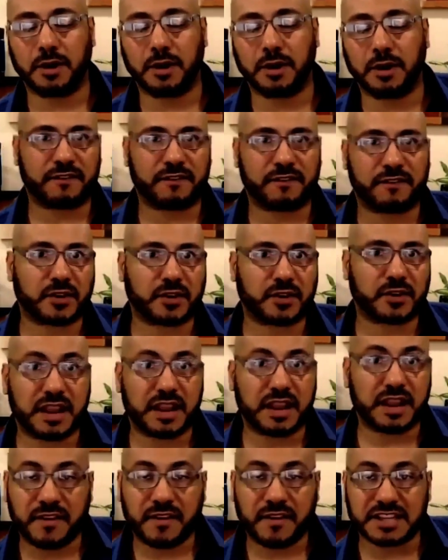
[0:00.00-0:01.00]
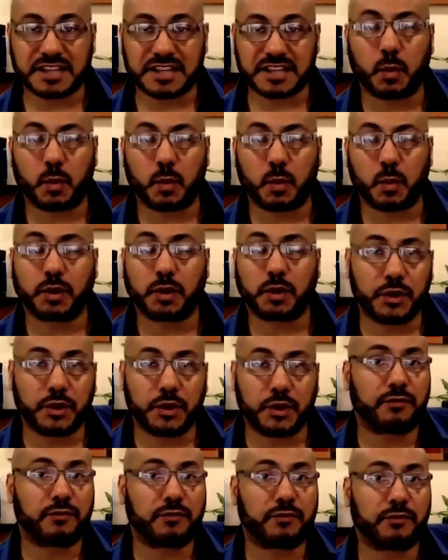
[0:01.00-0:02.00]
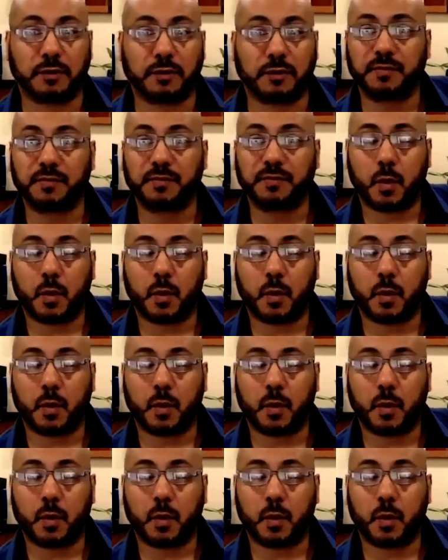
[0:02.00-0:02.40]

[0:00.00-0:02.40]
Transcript: So the first thing Facebook will do for you,